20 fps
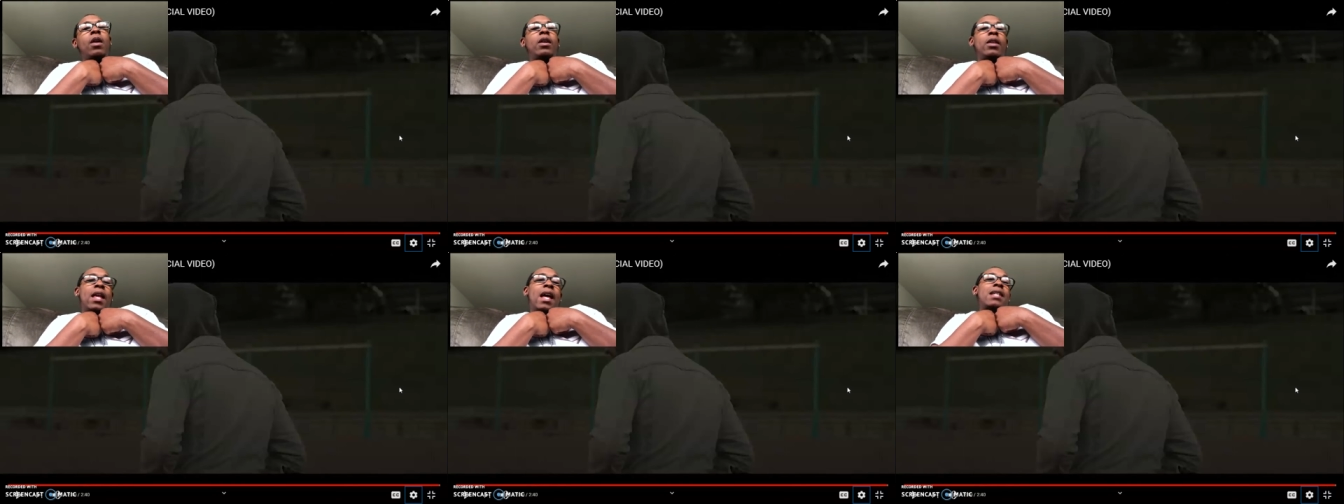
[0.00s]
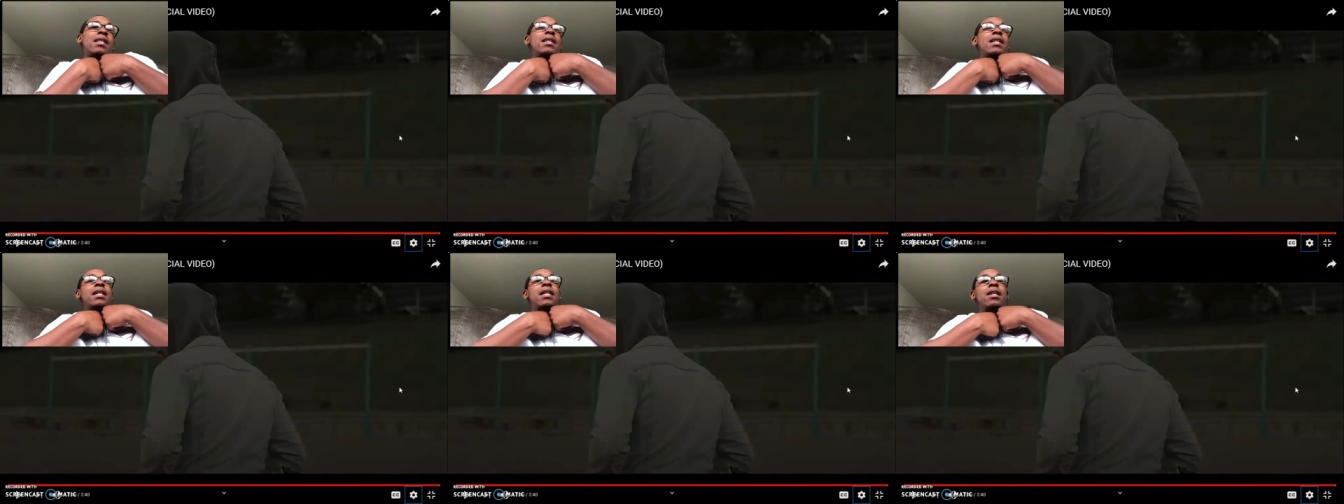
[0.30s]

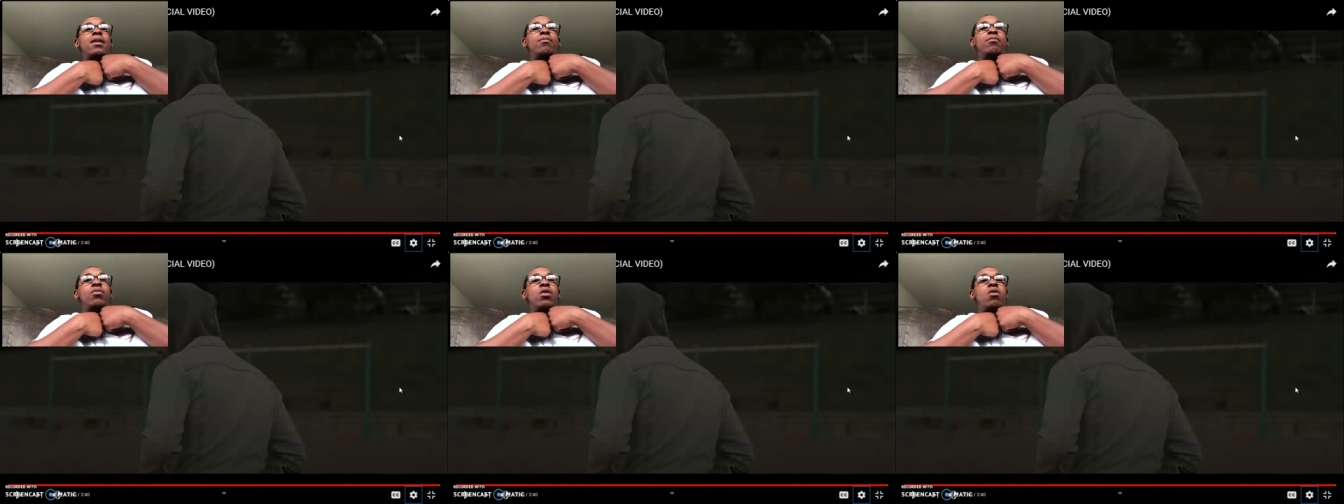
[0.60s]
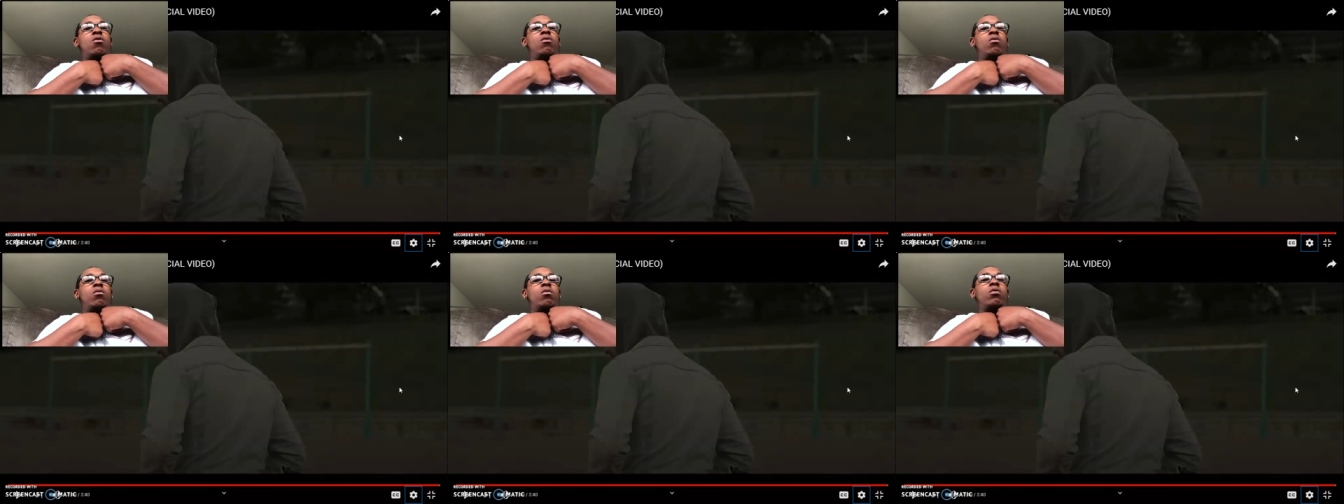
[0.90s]
That's a hit,
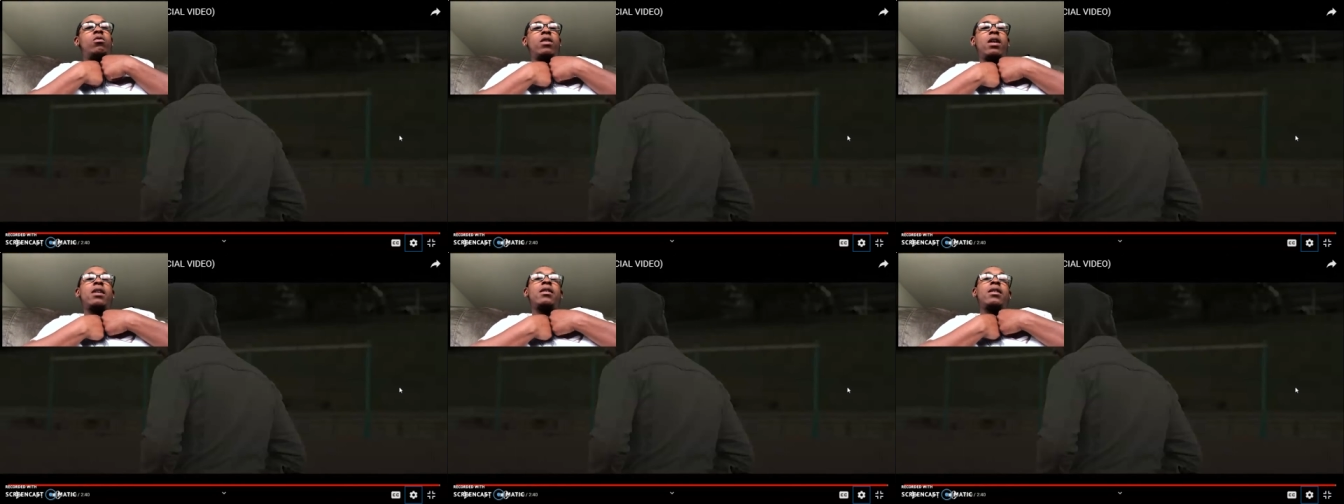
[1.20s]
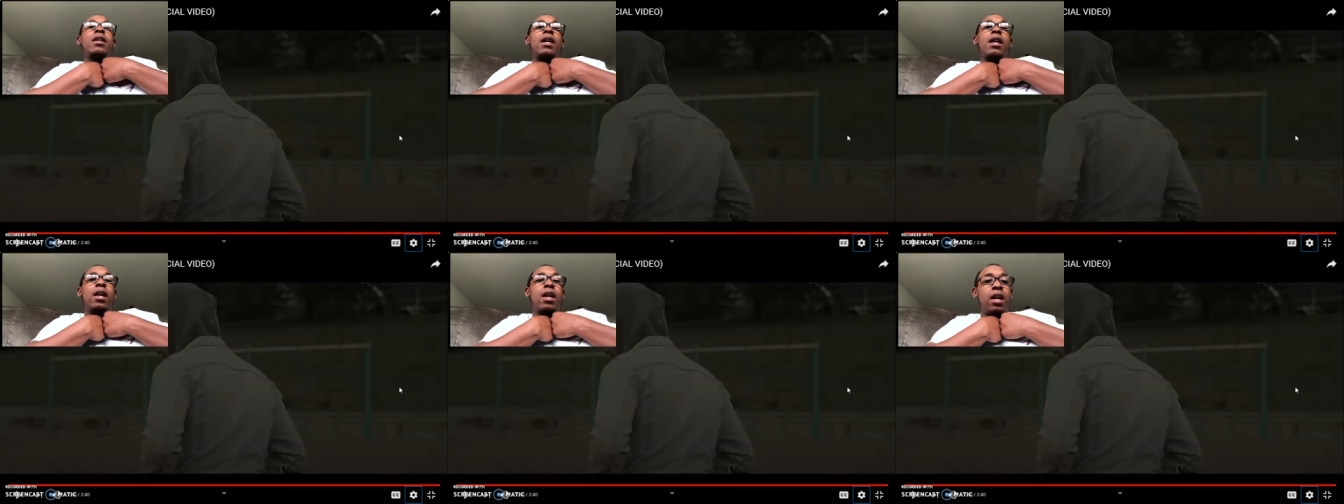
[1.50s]
bro.
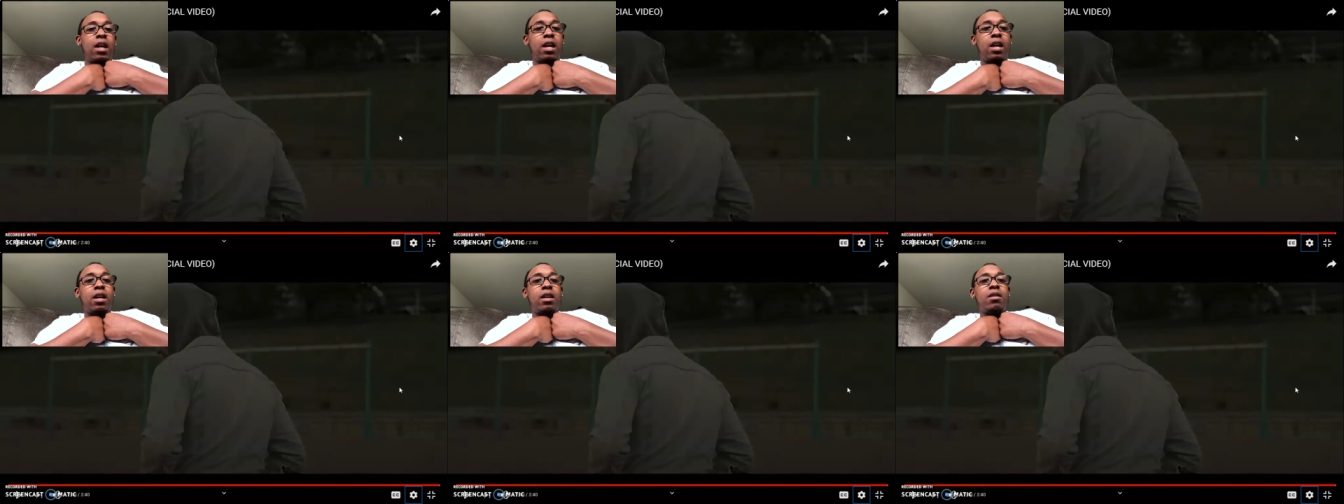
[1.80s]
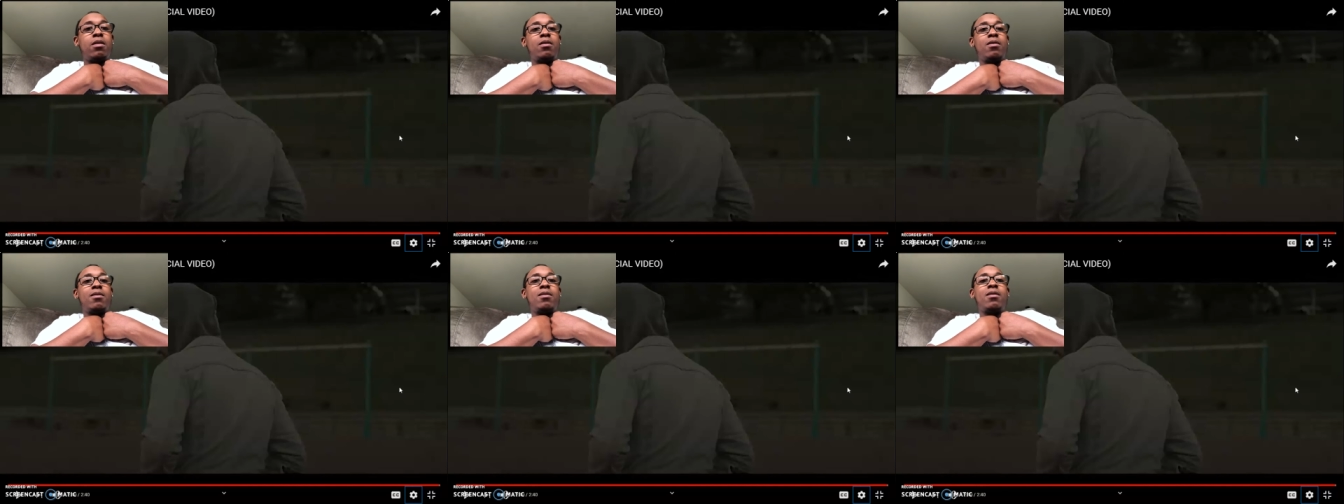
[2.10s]
That's a hit.
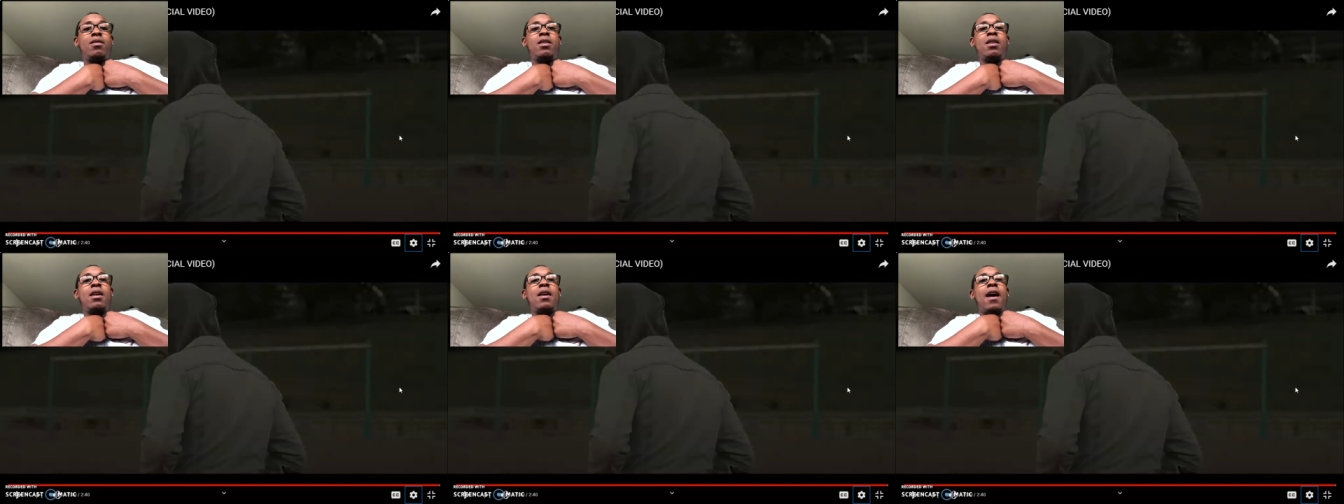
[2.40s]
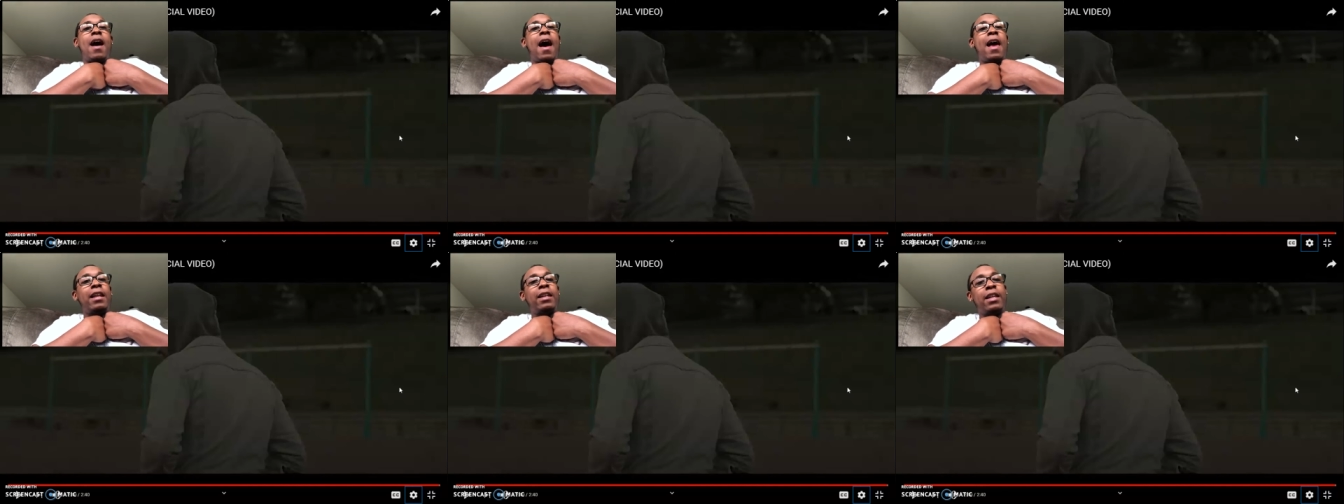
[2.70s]

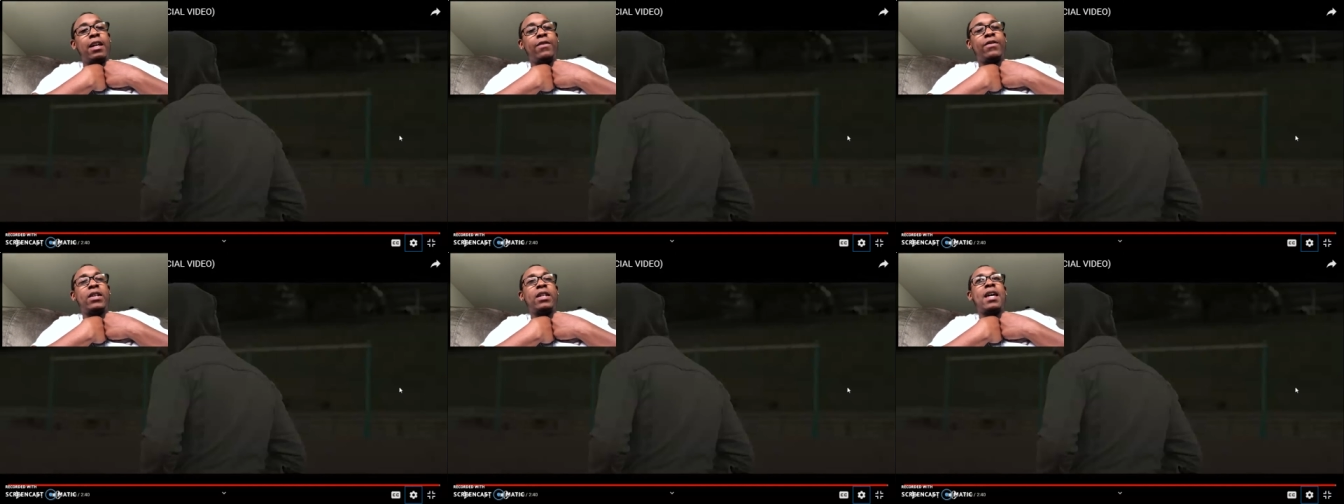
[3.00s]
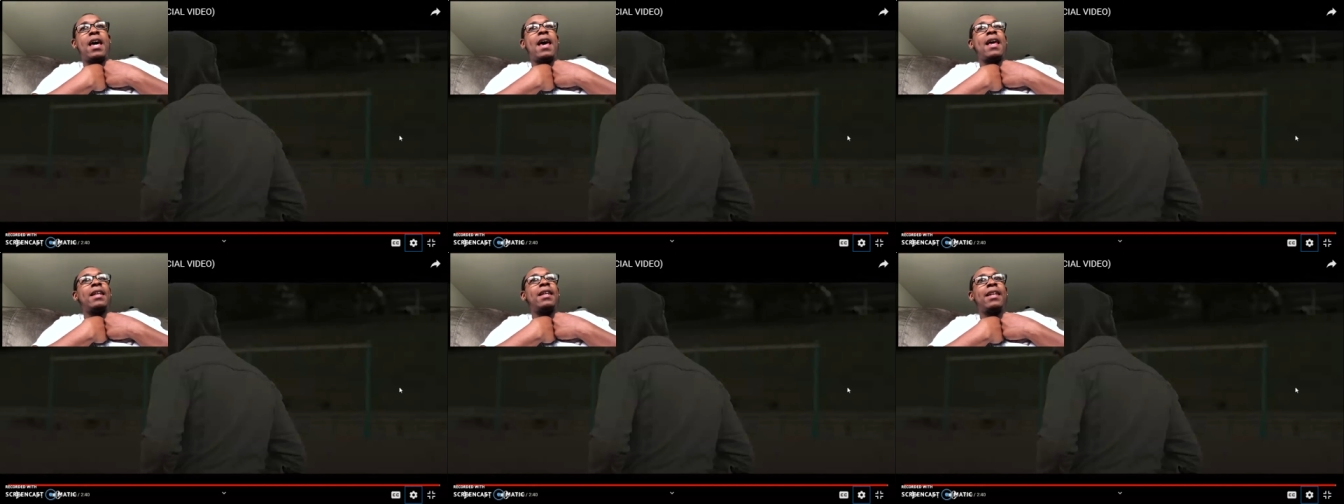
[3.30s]
I love
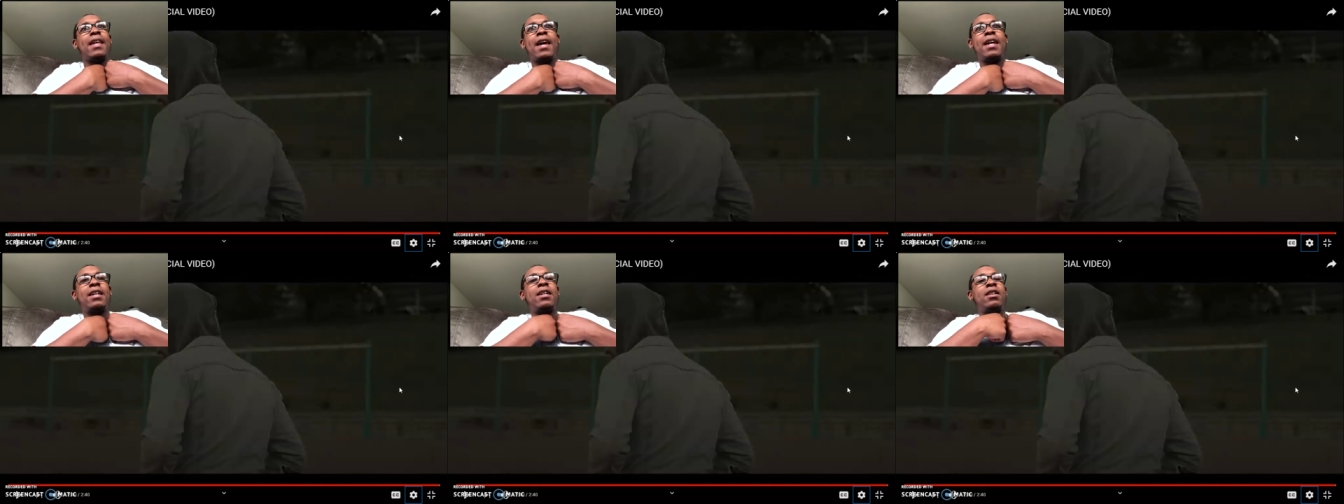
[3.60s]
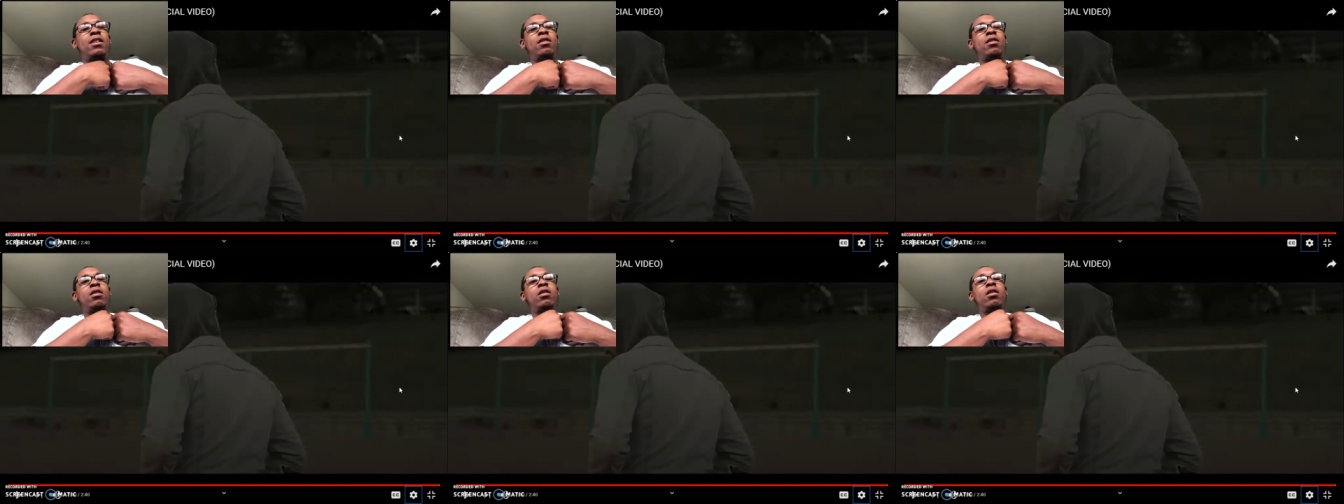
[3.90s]
it. I like
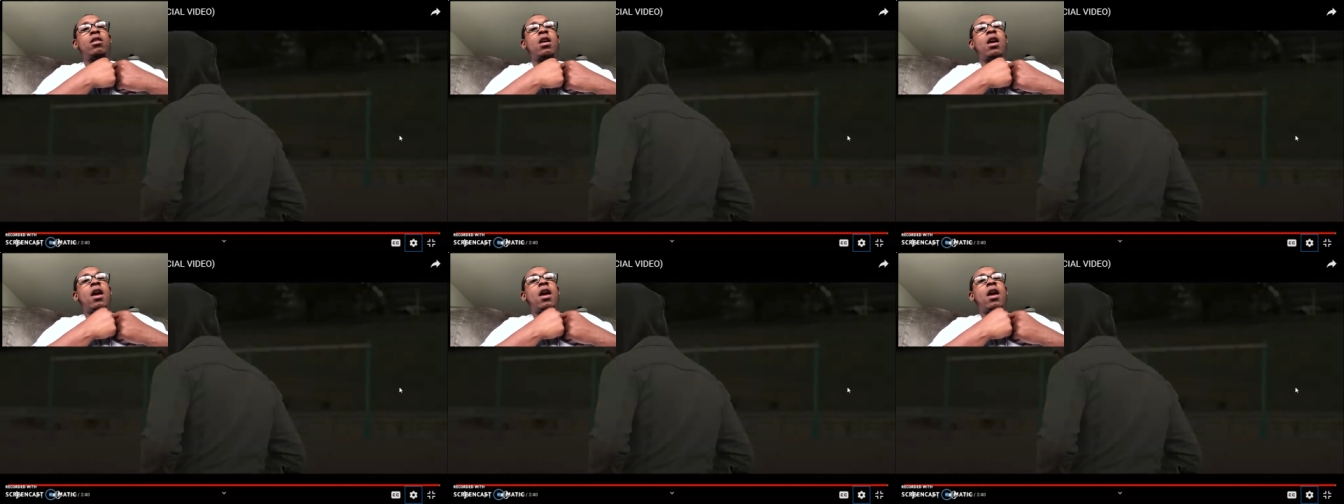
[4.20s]
it.